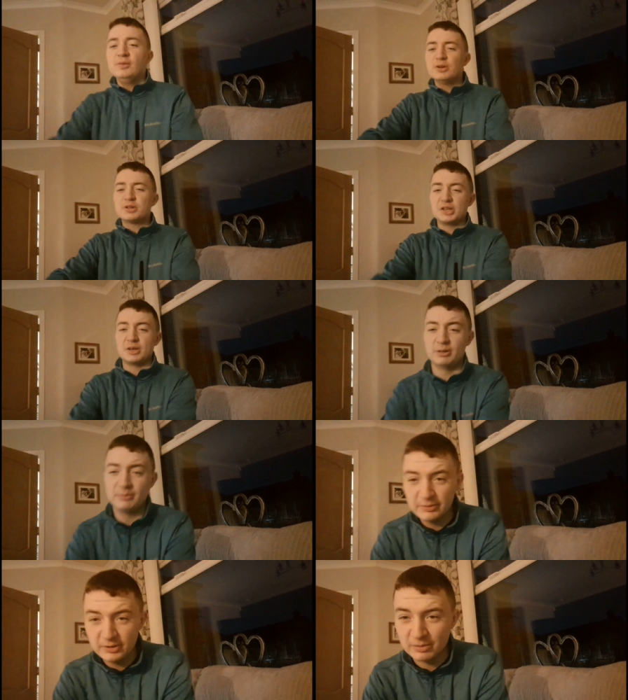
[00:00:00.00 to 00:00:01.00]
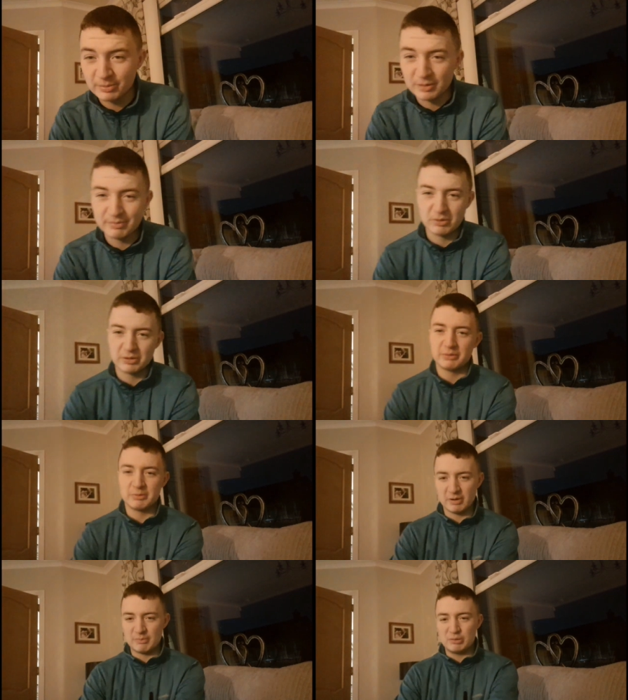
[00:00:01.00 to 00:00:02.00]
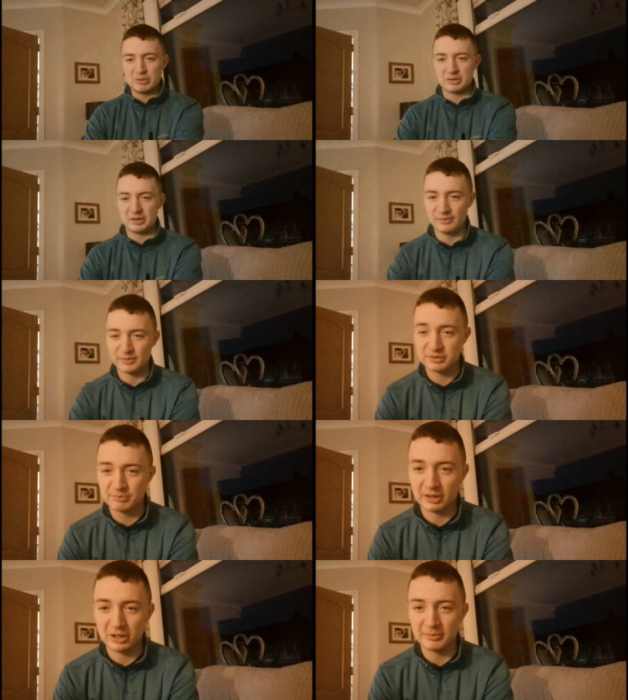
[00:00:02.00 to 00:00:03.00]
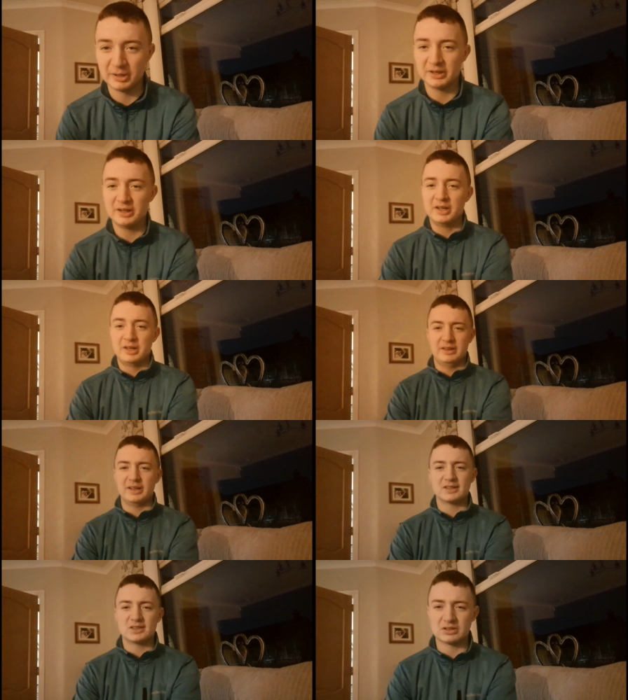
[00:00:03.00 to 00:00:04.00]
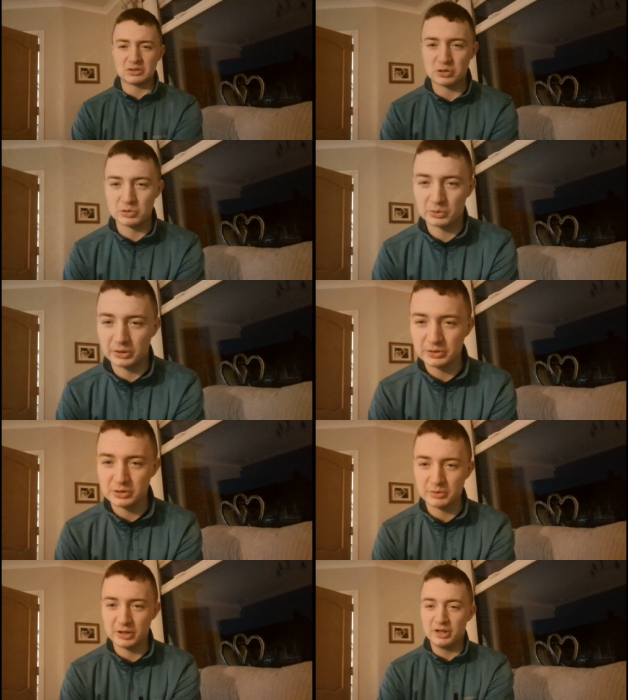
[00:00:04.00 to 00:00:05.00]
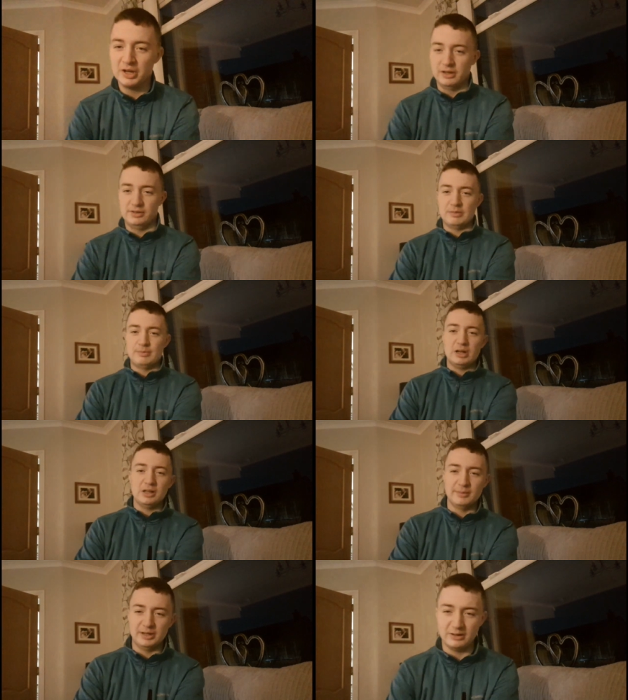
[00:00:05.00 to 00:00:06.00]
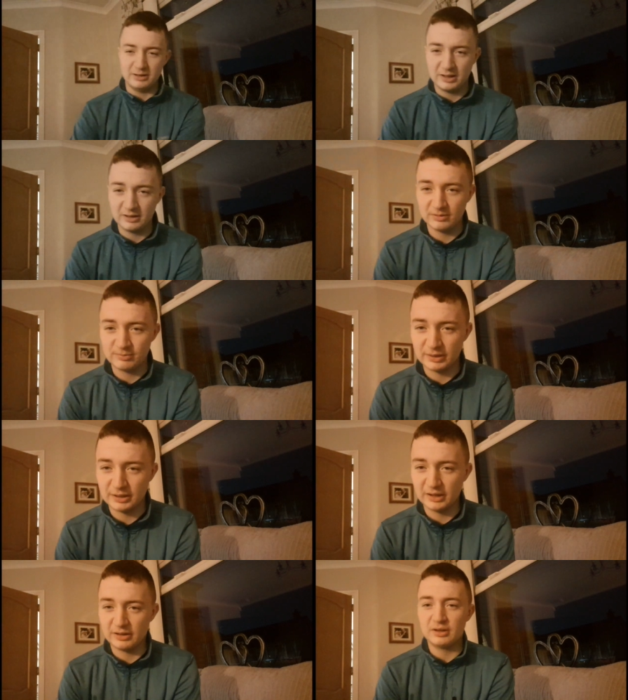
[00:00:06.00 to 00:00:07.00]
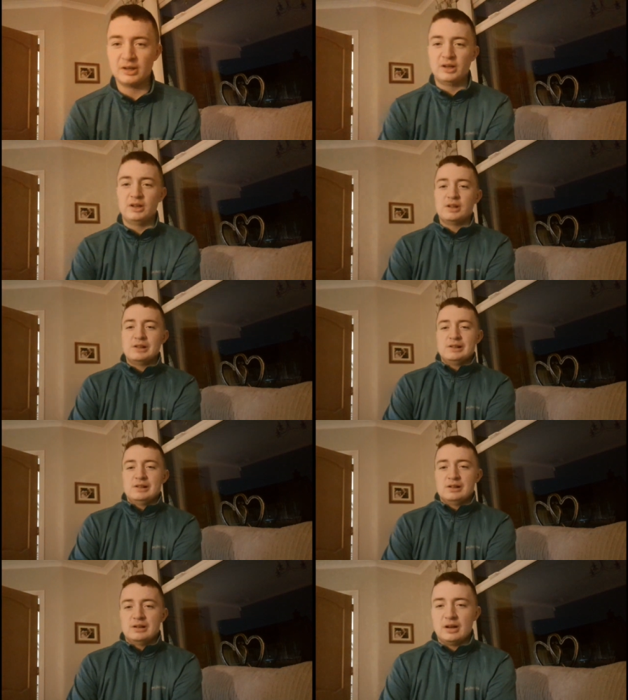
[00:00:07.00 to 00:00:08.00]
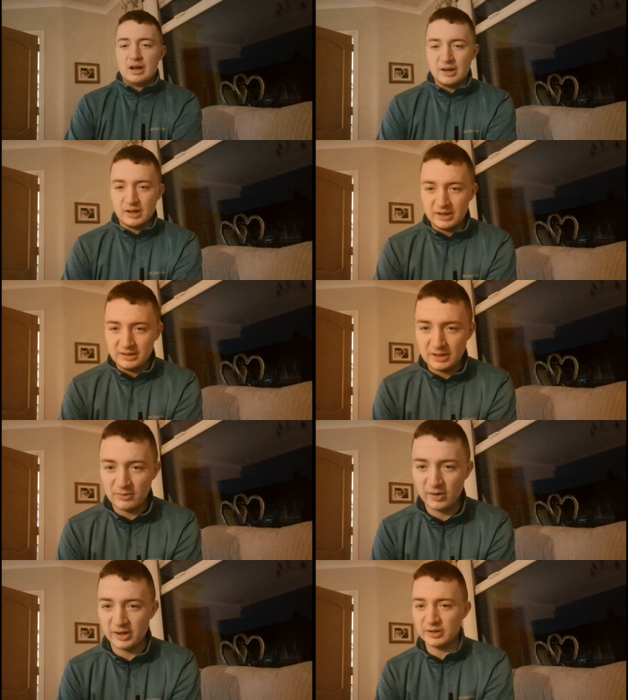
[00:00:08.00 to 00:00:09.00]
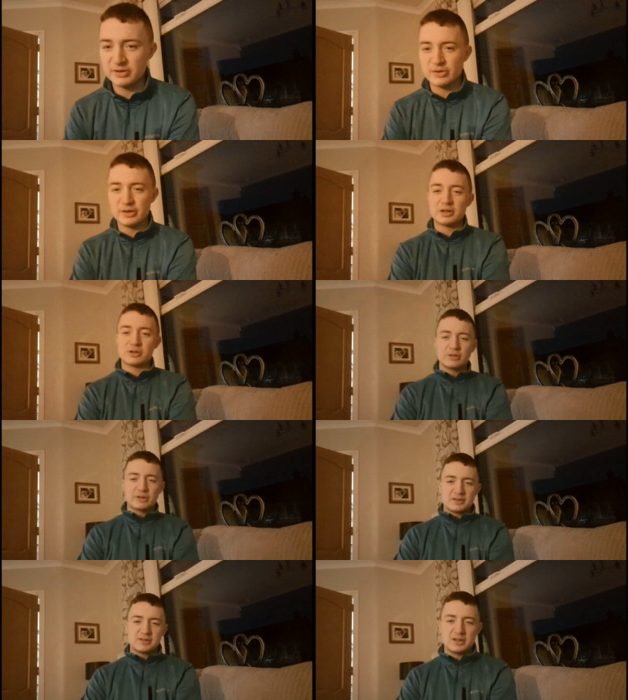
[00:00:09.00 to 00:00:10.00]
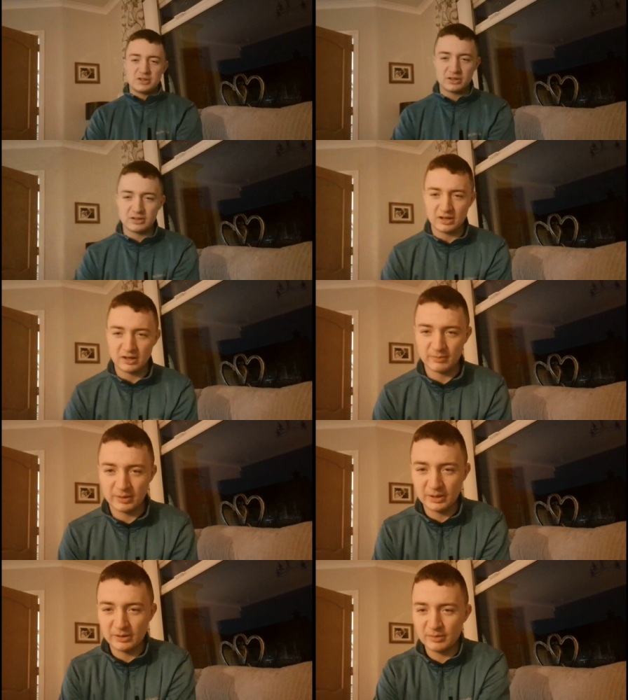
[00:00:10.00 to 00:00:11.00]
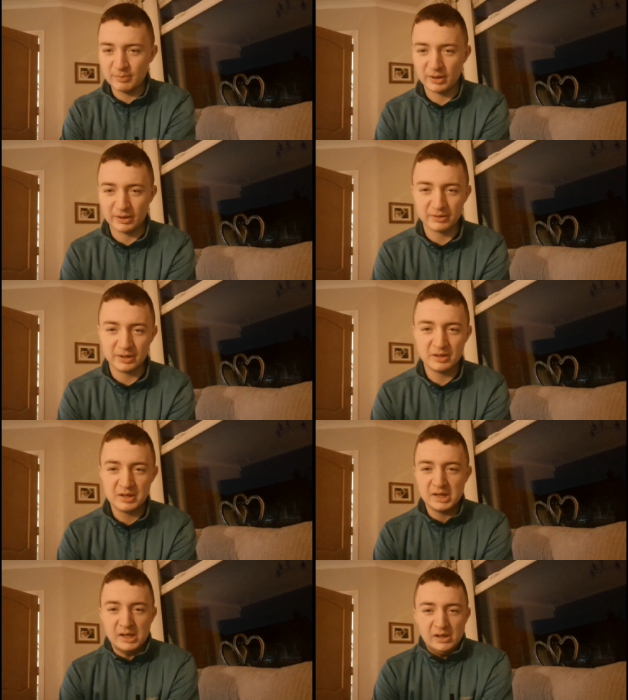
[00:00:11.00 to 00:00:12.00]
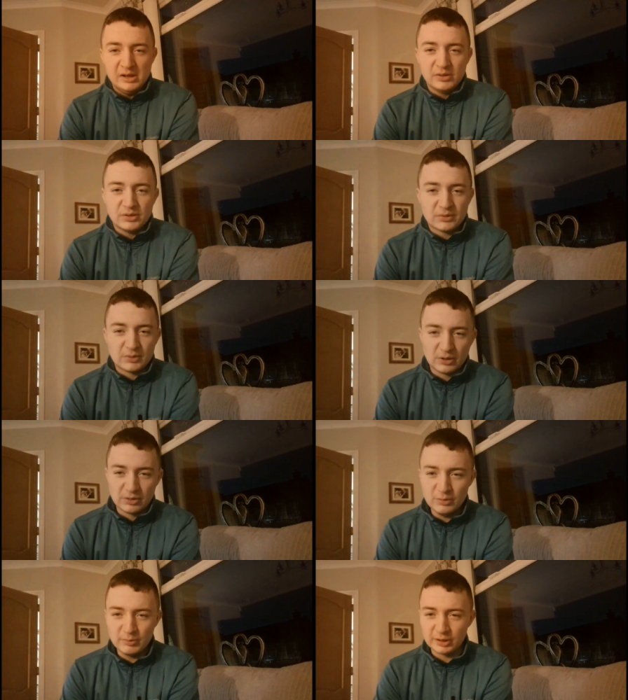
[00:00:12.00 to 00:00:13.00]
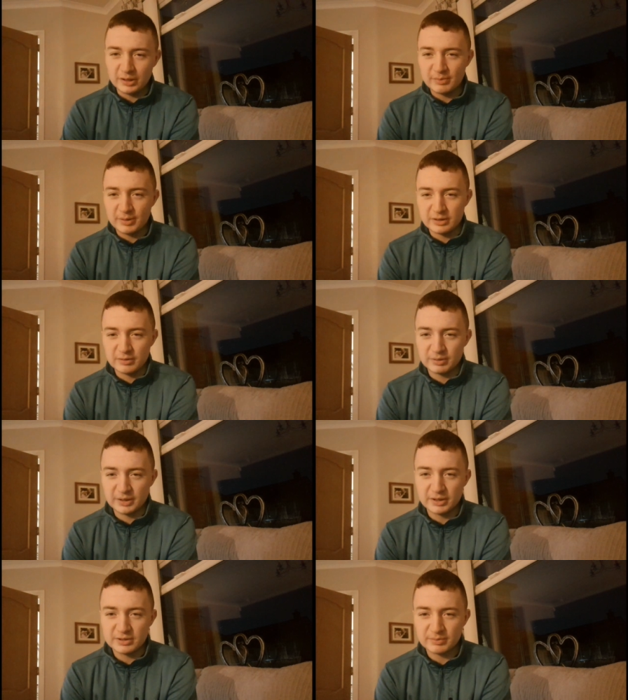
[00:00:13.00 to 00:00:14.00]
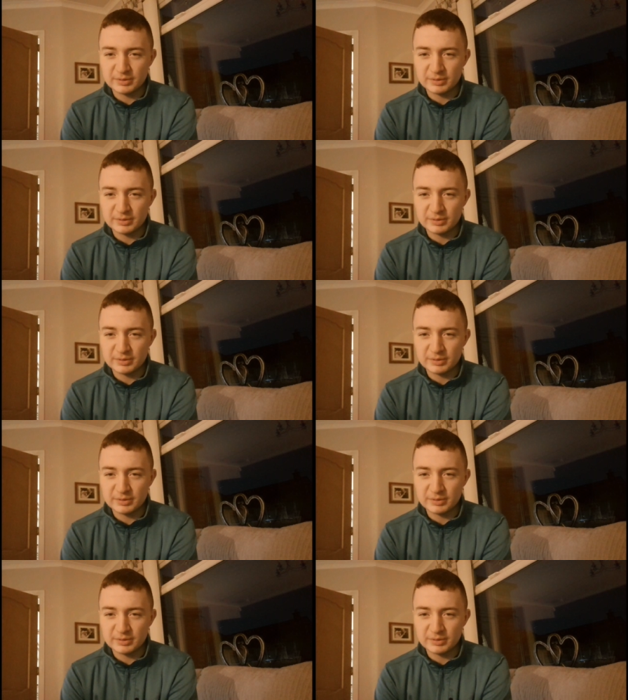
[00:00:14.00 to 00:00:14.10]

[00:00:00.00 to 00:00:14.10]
First game up, we've got a pretty boring game. We've got Portadown versus Ballymena. I think it's at the showgrounds as well. Now Ballymena have been in a financial issue this season. Um, he, apparently they've got no money to pay their players up